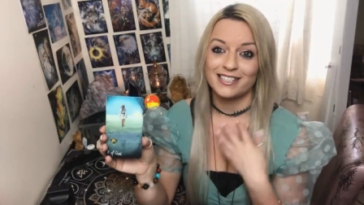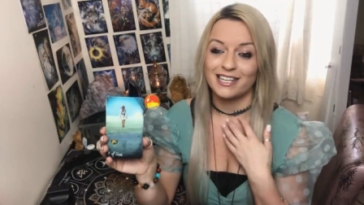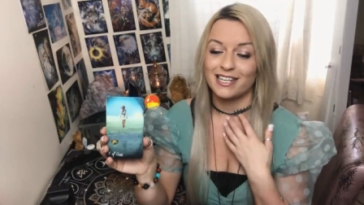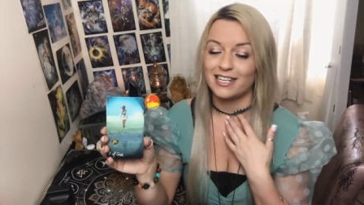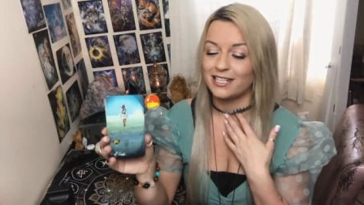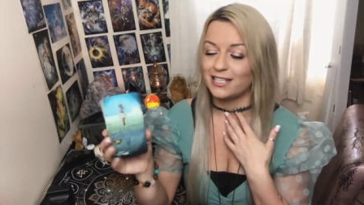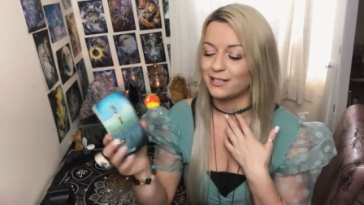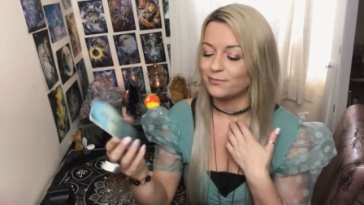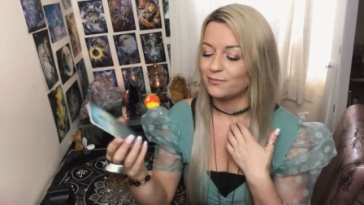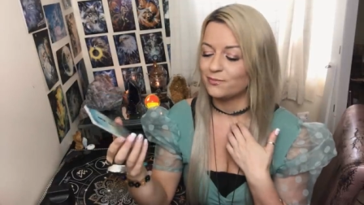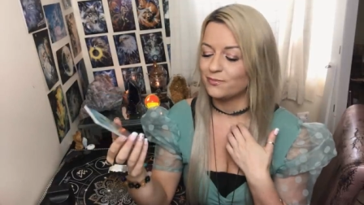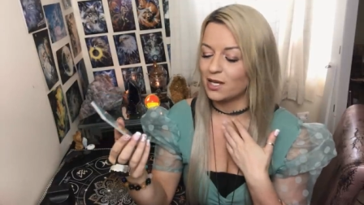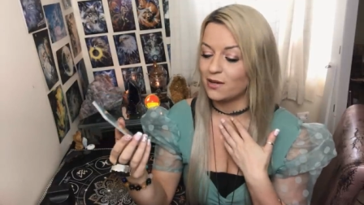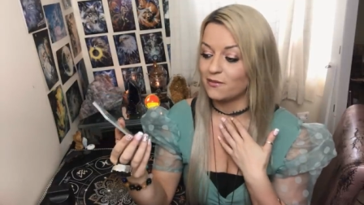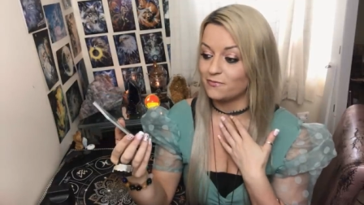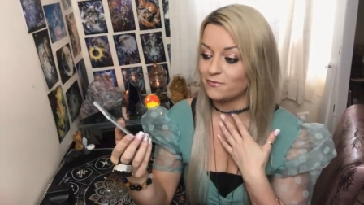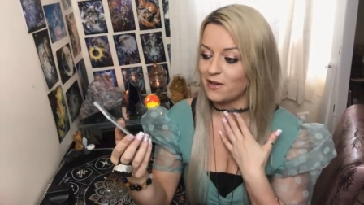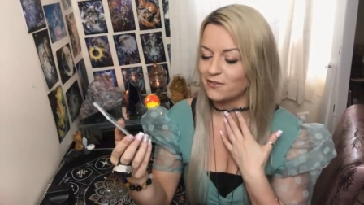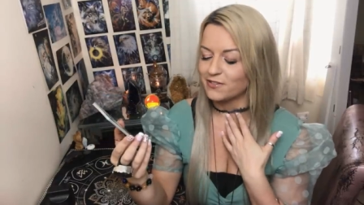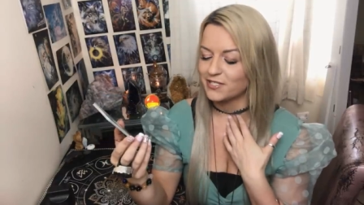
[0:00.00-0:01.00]
Um,
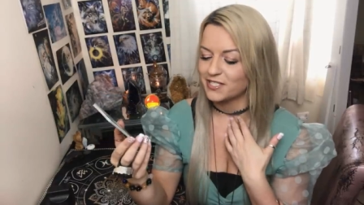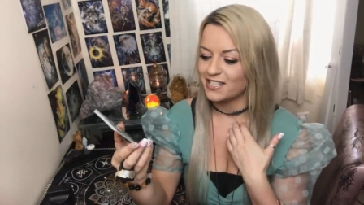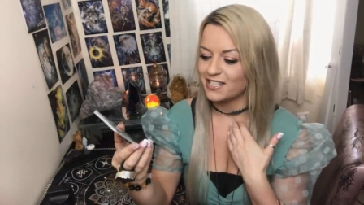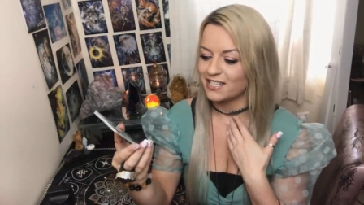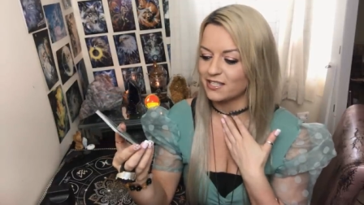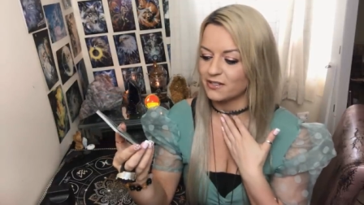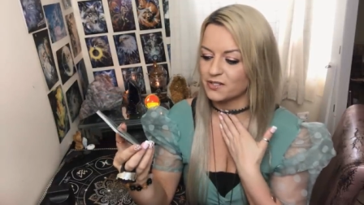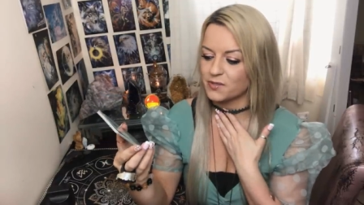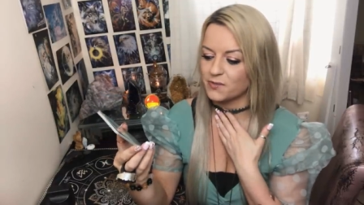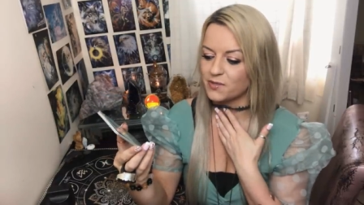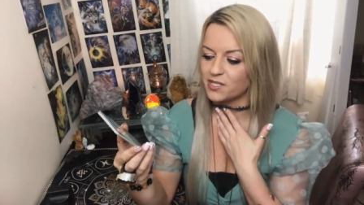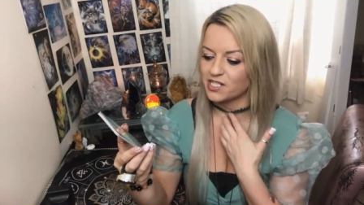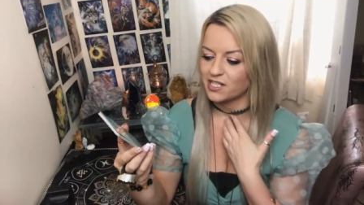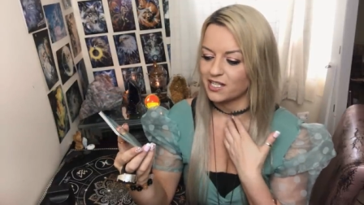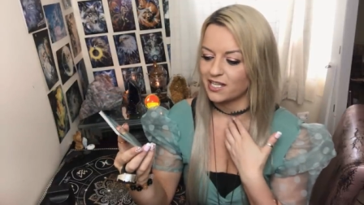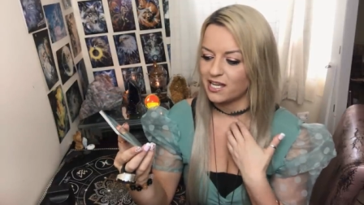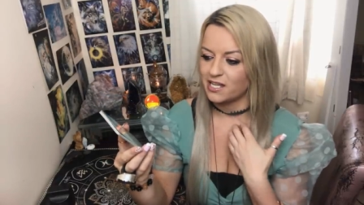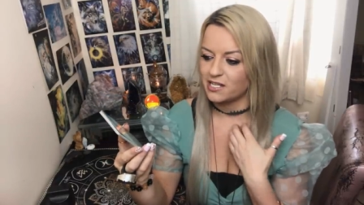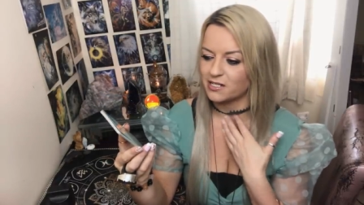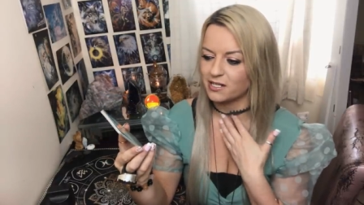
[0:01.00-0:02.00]
I've, I've seen Killswitch
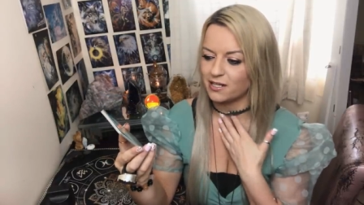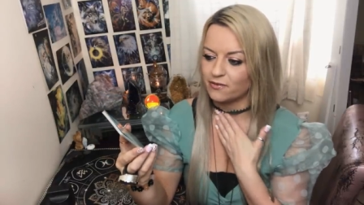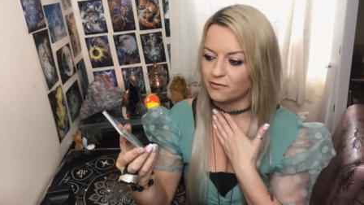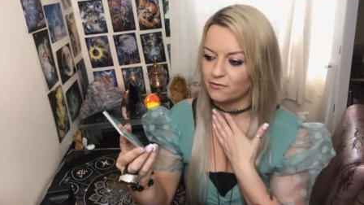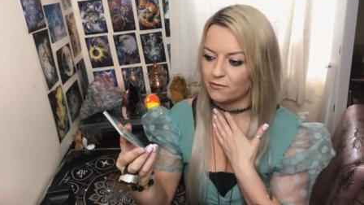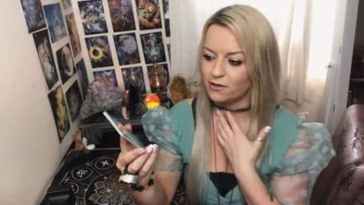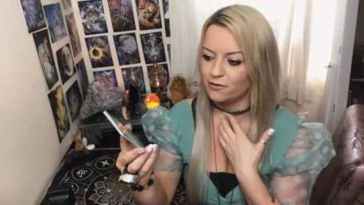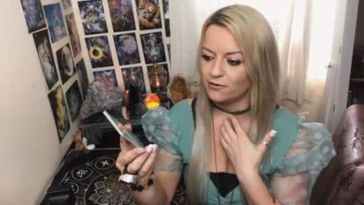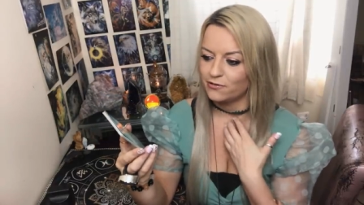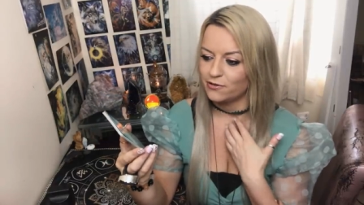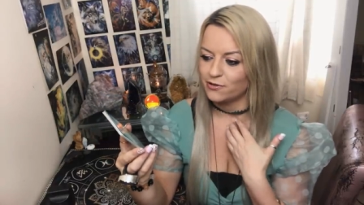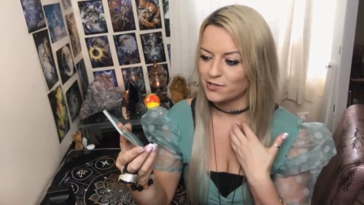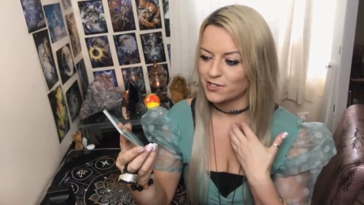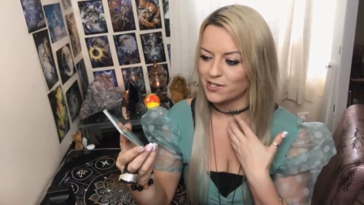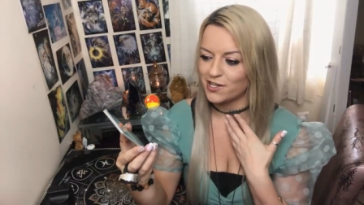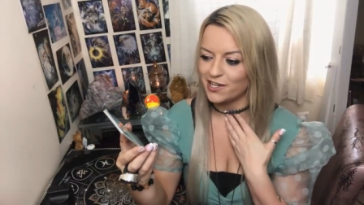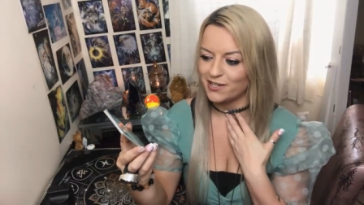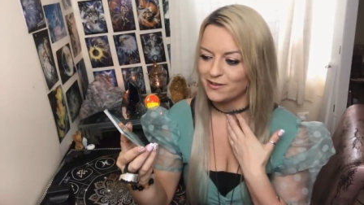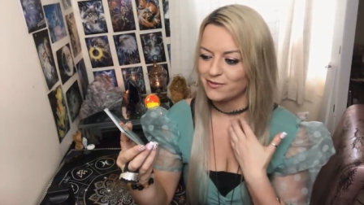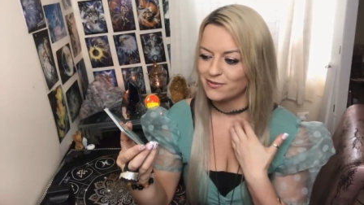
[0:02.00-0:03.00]
Engage like three or four
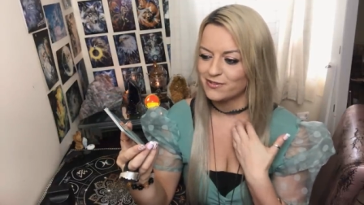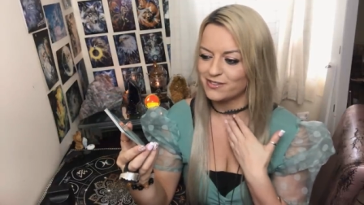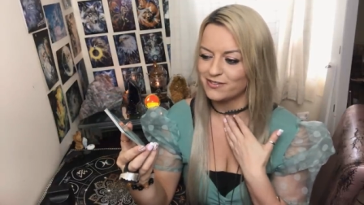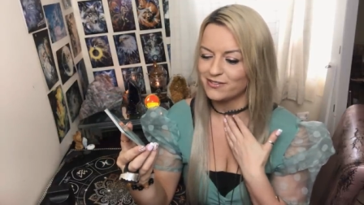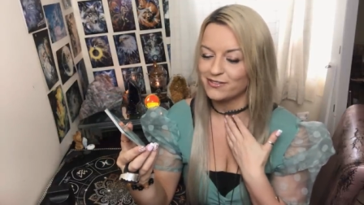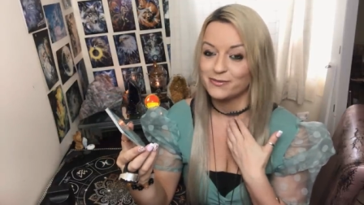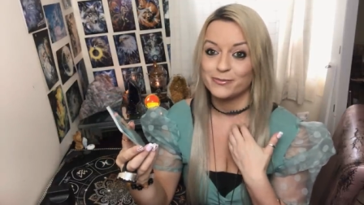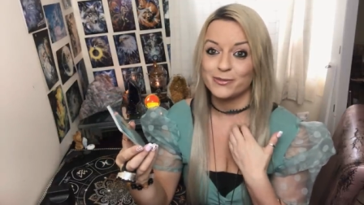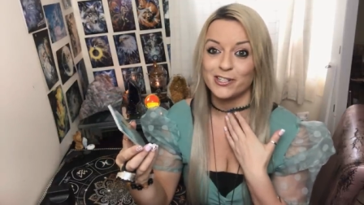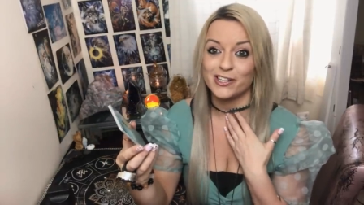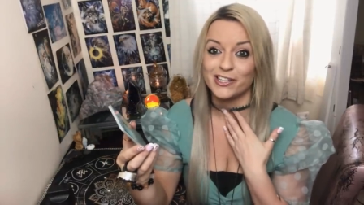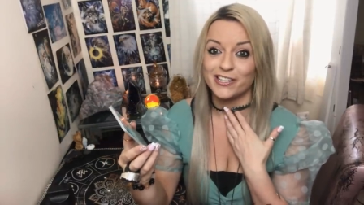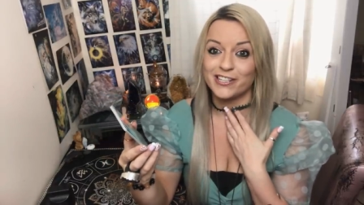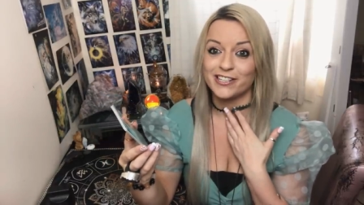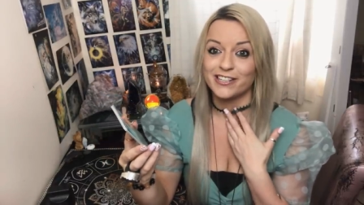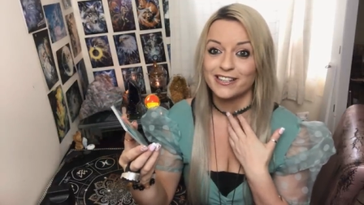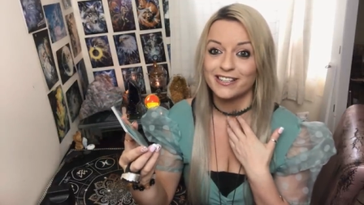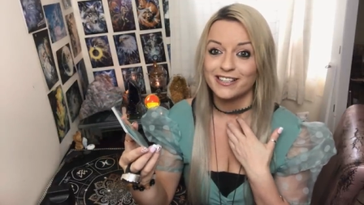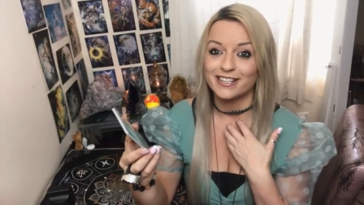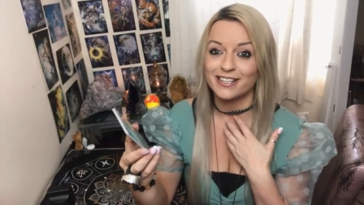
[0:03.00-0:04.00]
times. They're
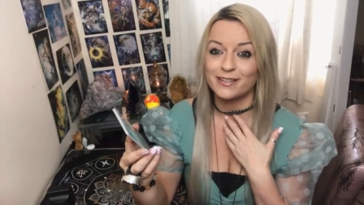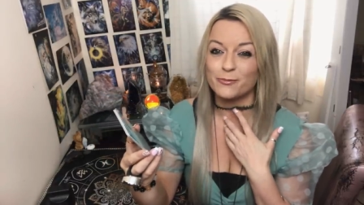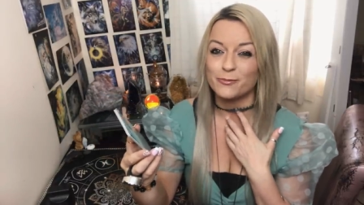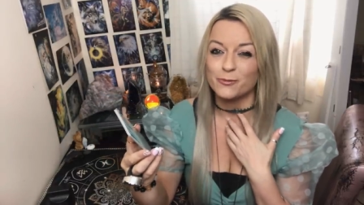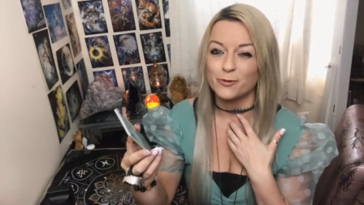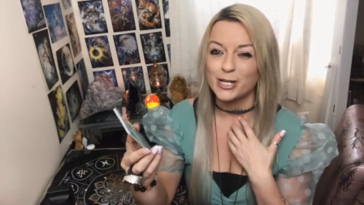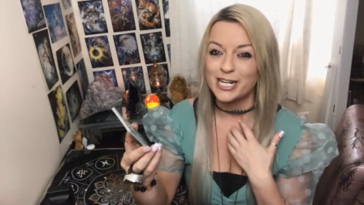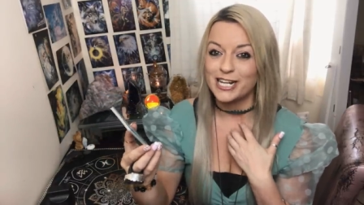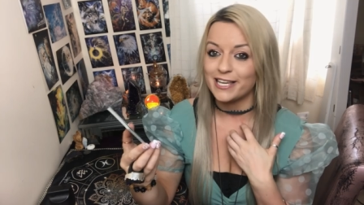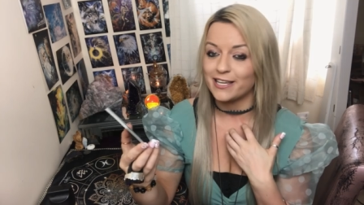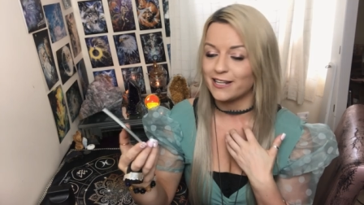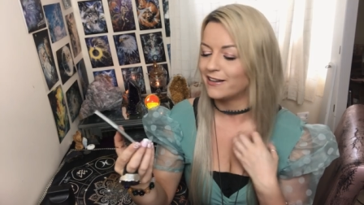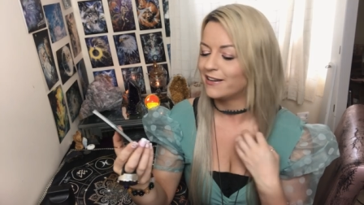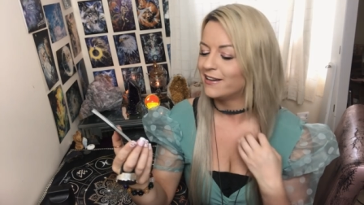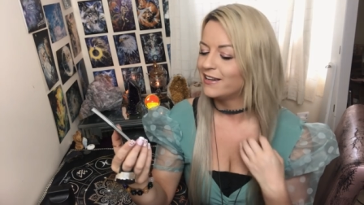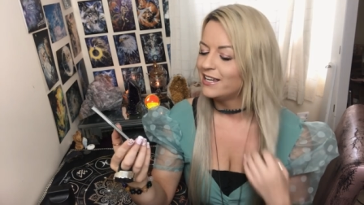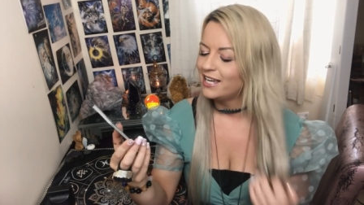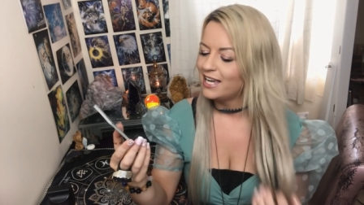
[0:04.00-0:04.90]
brilliant. They're brilliant.